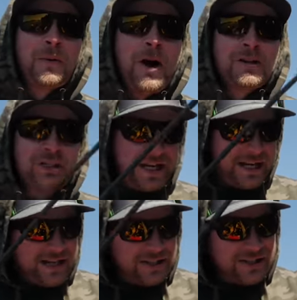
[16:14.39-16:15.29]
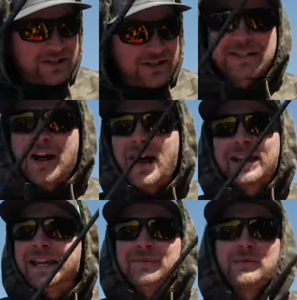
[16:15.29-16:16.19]
watching, you just gotta
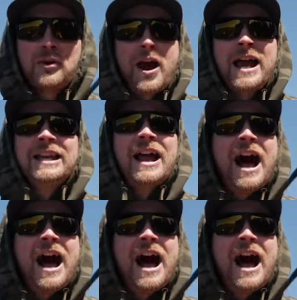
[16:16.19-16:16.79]
keep grinding.